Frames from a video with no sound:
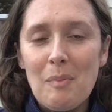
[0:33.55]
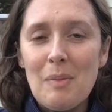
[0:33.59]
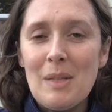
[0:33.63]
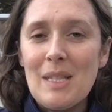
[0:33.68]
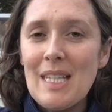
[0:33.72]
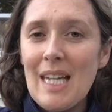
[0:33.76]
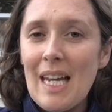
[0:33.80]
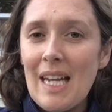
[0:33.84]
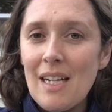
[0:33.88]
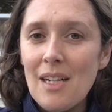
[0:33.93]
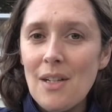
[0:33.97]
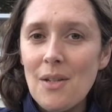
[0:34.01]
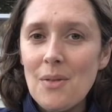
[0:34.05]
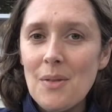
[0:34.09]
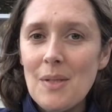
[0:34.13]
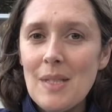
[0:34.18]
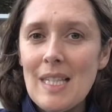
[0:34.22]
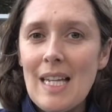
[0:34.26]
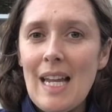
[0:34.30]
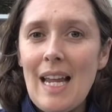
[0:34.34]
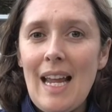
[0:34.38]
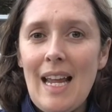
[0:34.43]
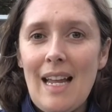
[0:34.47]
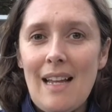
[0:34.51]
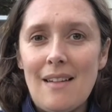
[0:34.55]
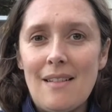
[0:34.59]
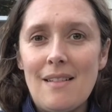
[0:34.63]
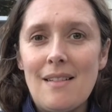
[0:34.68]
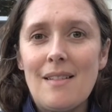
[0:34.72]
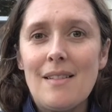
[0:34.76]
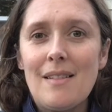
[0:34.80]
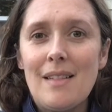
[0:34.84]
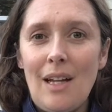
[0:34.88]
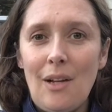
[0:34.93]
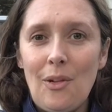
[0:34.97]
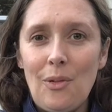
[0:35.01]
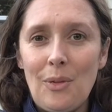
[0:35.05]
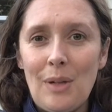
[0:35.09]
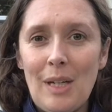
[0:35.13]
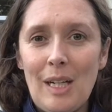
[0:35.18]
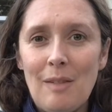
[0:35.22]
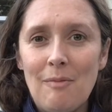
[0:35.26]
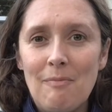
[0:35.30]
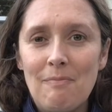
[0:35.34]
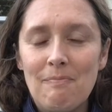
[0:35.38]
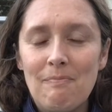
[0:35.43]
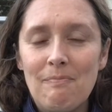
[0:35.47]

potatoes and celery,